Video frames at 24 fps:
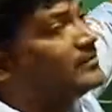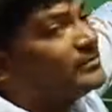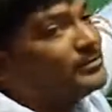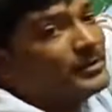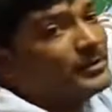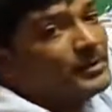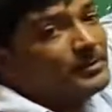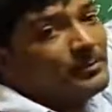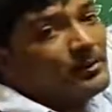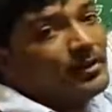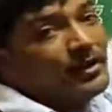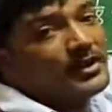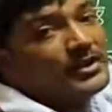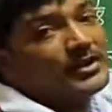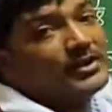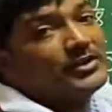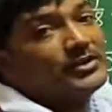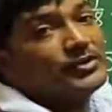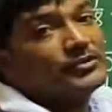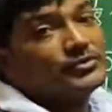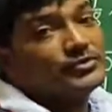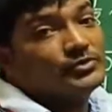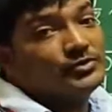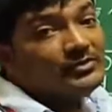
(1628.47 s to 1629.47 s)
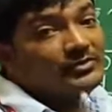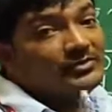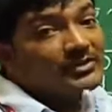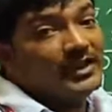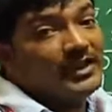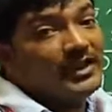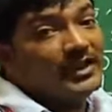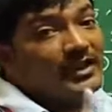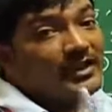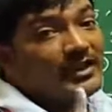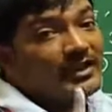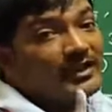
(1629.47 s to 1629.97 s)
the decimal point, you should
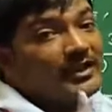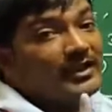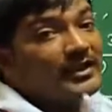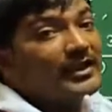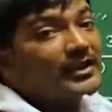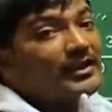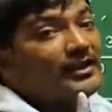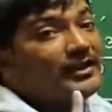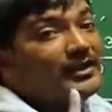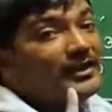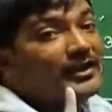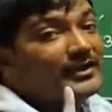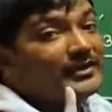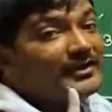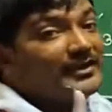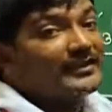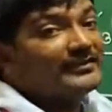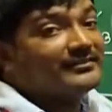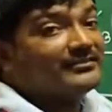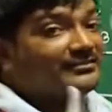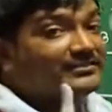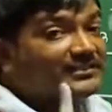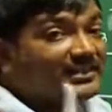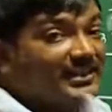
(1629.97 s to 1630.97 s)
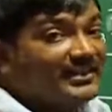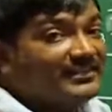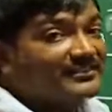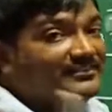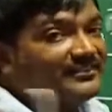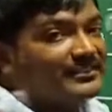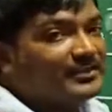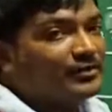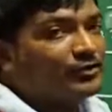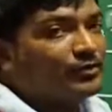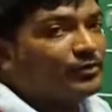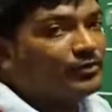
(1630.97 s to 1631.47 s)
say it as
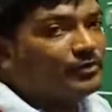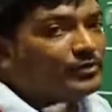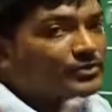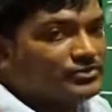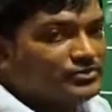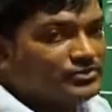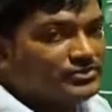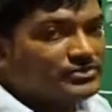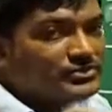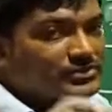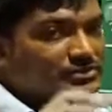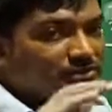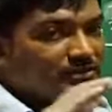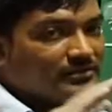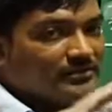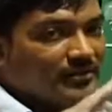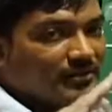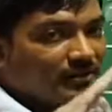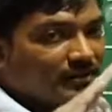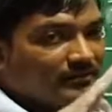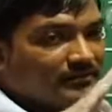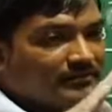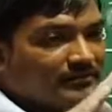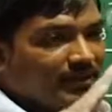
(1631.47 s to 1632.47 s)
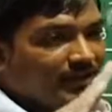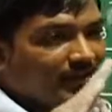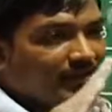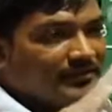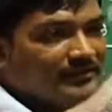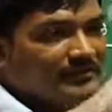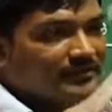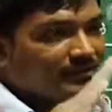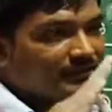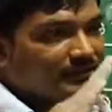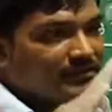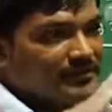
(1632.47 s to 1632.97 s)
30. You should
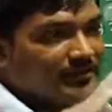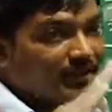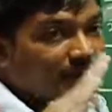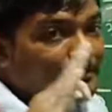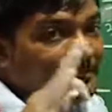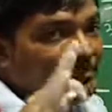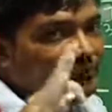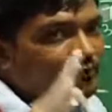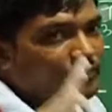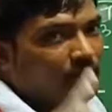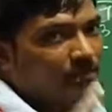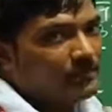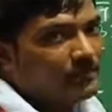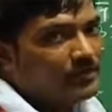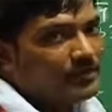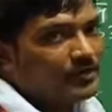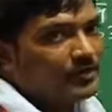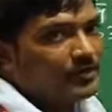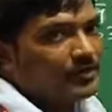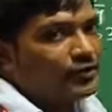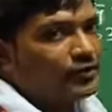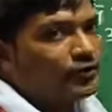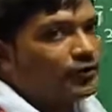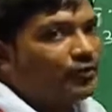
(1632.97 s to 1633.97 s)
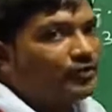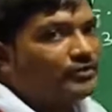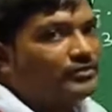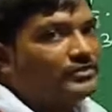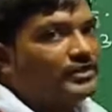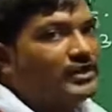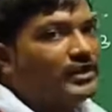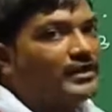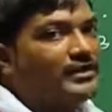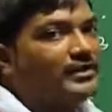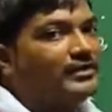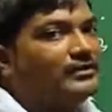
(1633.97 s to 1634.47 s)
say in the number form. Don't
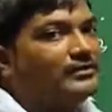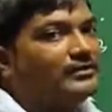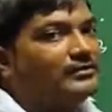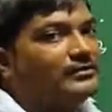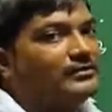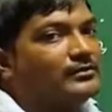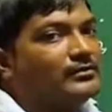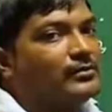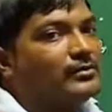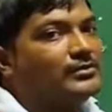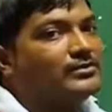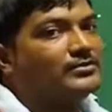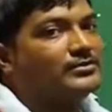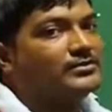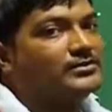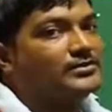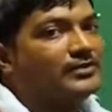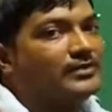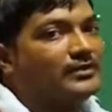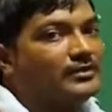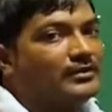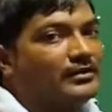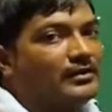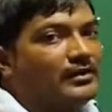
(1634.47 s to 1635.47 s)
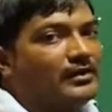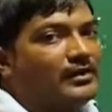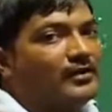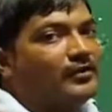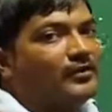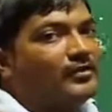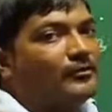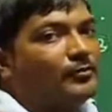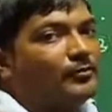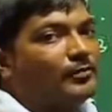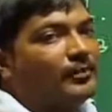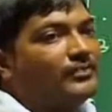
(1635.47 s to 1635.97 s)
say in what is it,
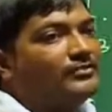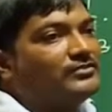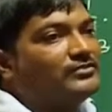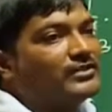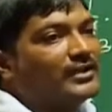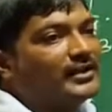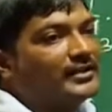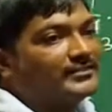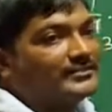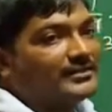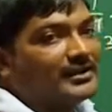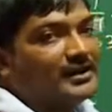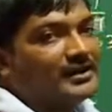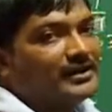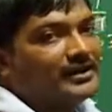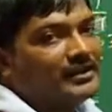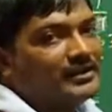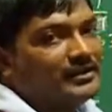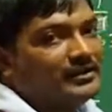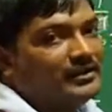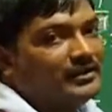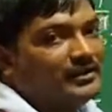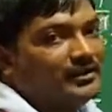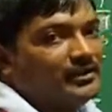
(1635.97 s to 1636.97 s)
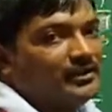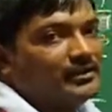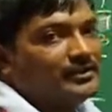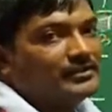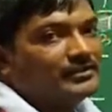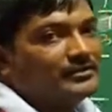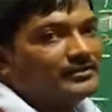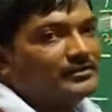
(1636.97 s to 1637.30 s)
words like 30,